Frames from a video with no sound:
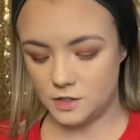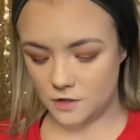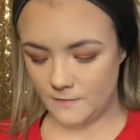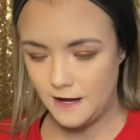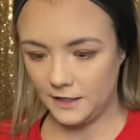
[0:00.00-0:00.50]

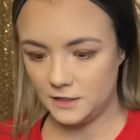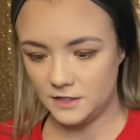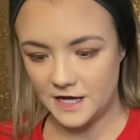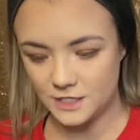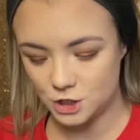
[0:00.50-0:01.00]
go back into
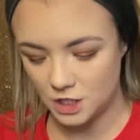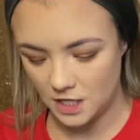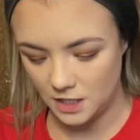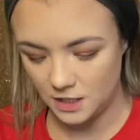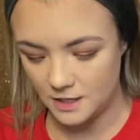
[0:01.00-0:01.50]
that
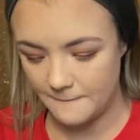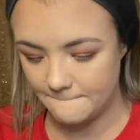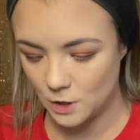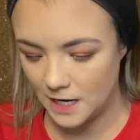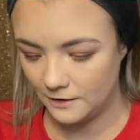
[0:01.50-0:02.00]
shade
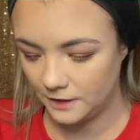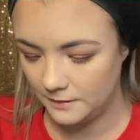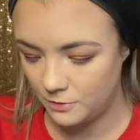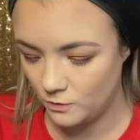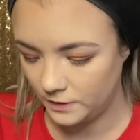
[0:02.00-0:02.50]
Brownie
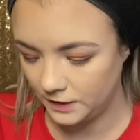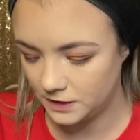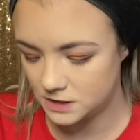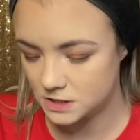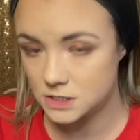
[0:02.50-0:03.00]

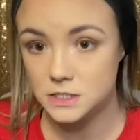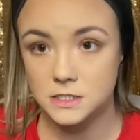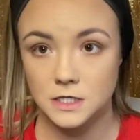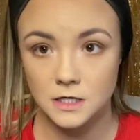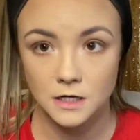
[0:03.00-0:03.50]
Points
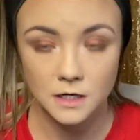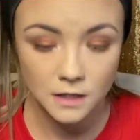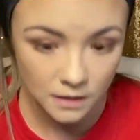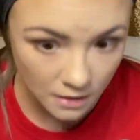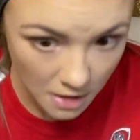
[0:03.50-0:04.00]

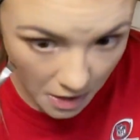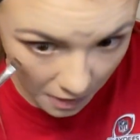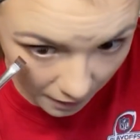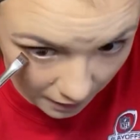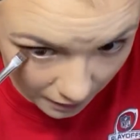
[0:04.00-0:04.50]

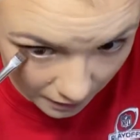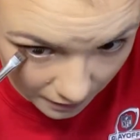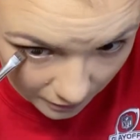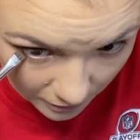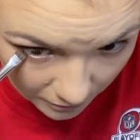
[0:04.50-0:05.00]

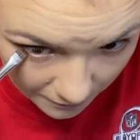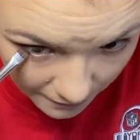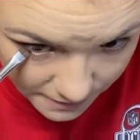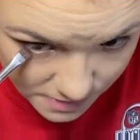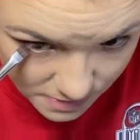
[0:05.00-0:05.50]
and go
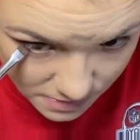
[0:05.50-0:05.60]
nice and